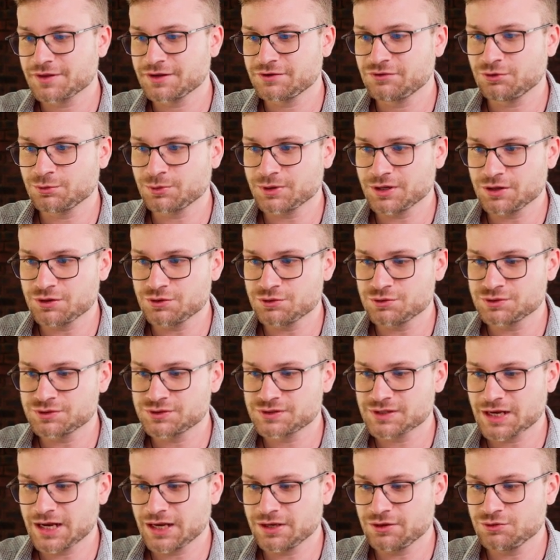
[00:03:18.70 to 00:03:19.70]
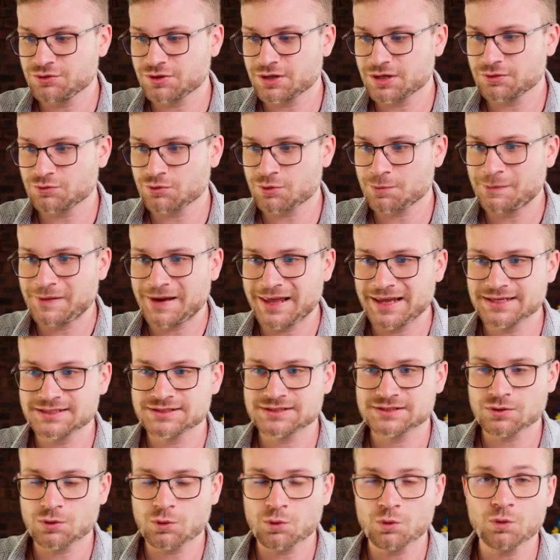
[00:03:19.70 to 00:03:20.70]
that you want to use, and you can
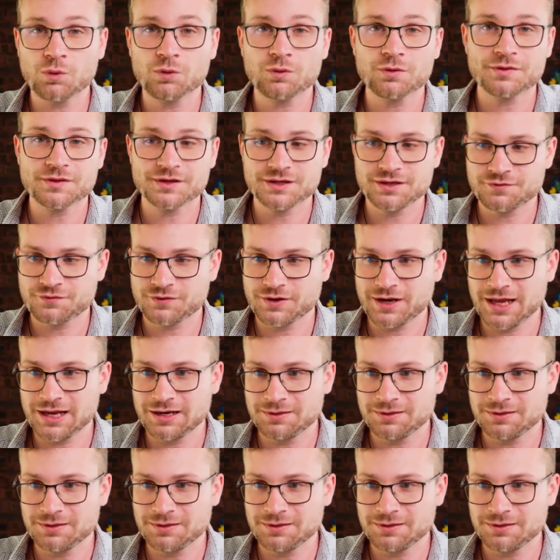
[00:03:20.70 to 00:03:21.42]
replace all the different